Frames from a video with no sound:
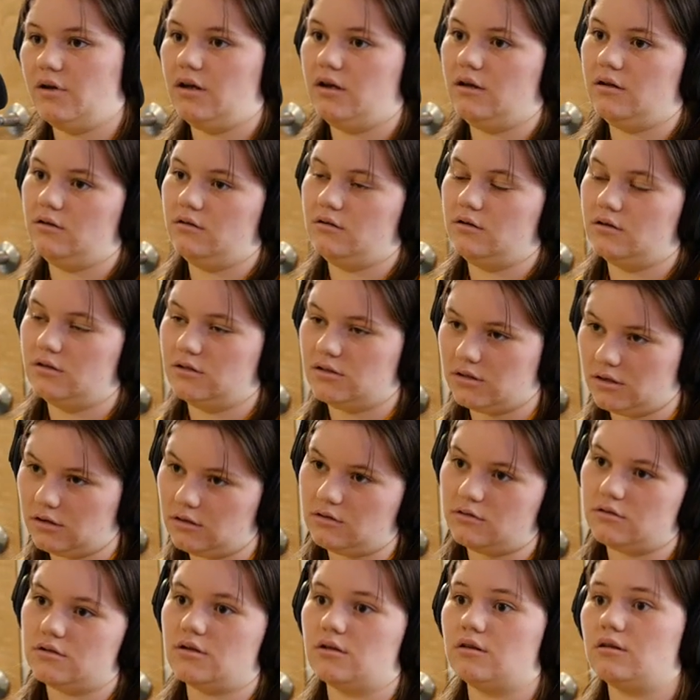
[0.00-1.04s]
and his
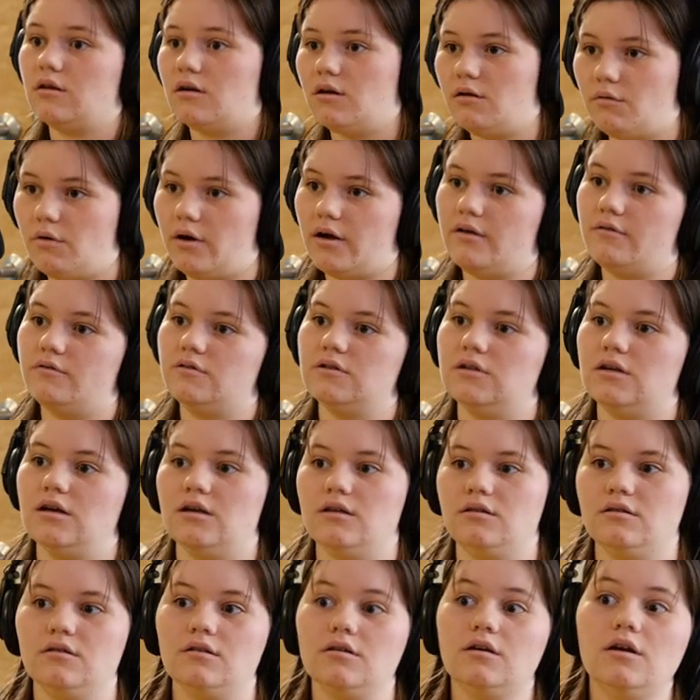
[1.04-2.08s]
sons and their wives
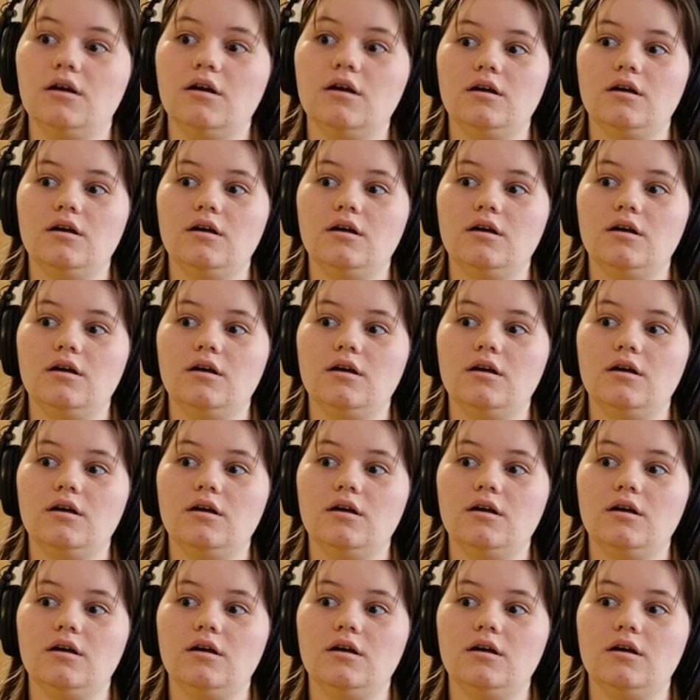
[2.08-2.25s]
and